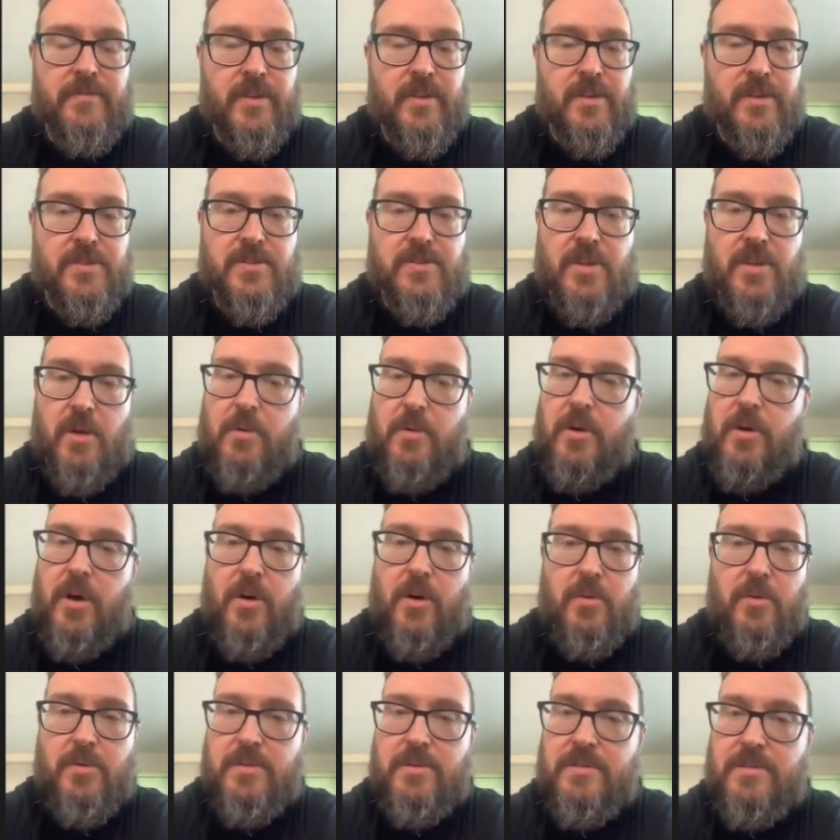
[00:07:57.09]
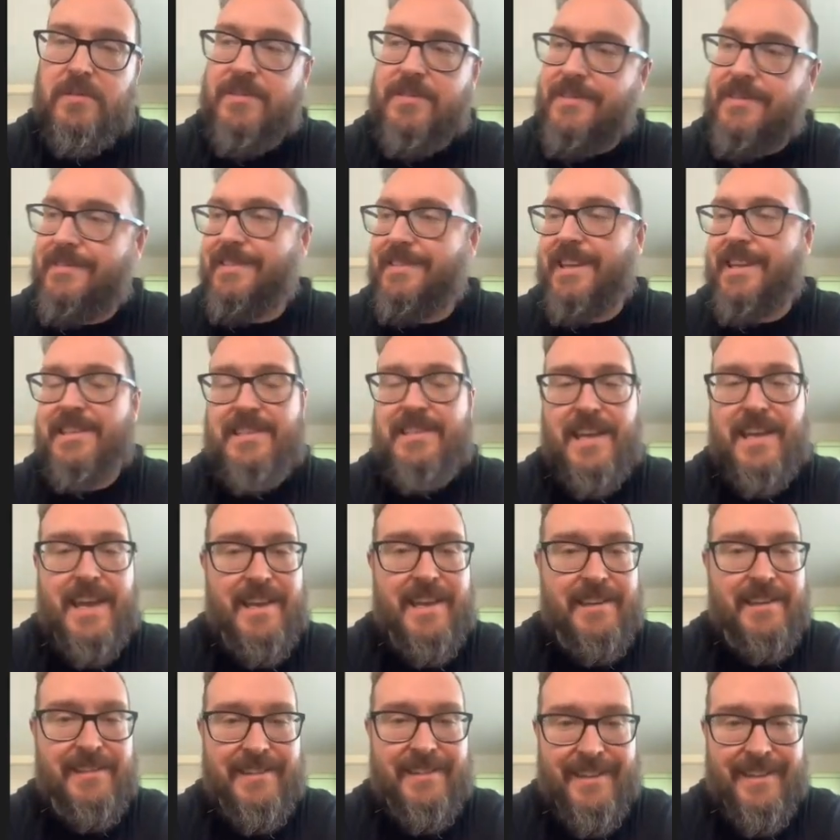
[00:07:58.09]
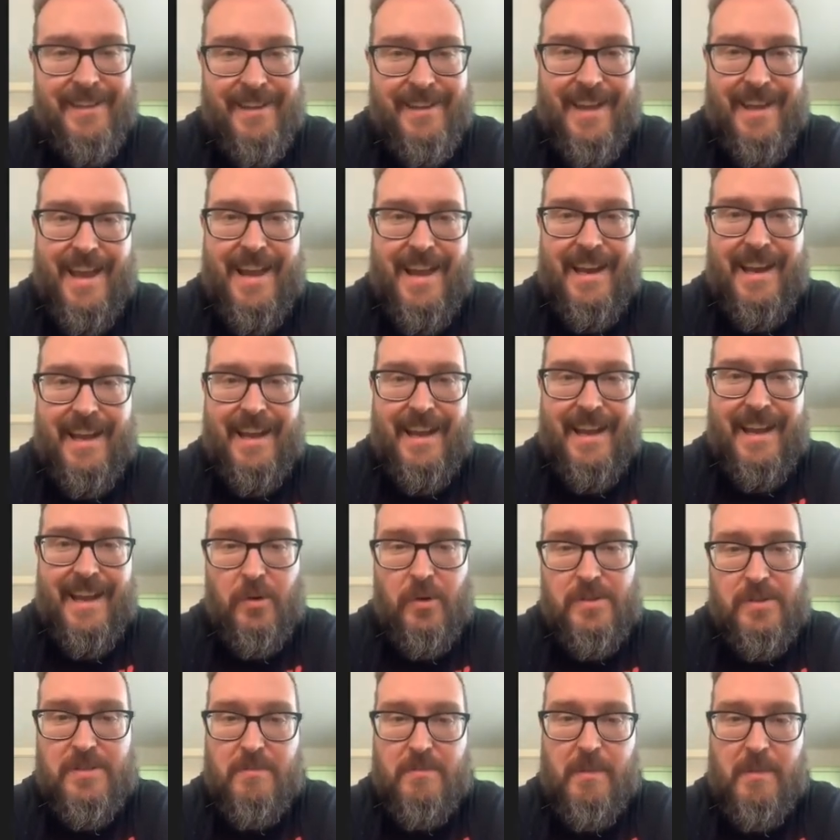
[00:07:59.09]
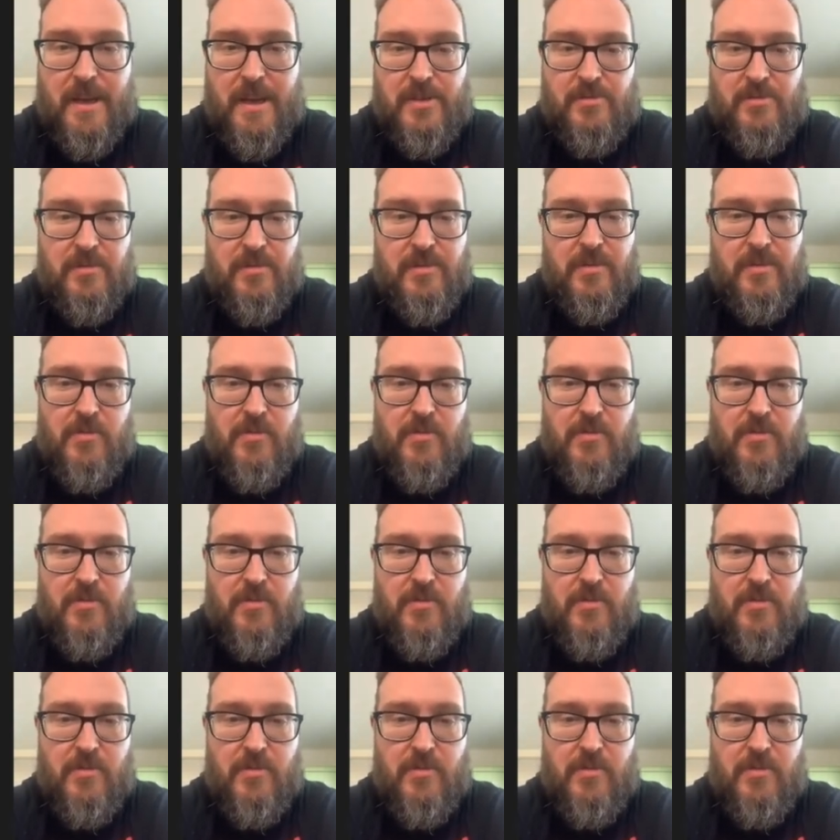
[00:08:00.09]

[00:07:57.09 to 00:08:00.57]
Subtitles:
versus Stone Cold, and they say LA Knight's a mixture of The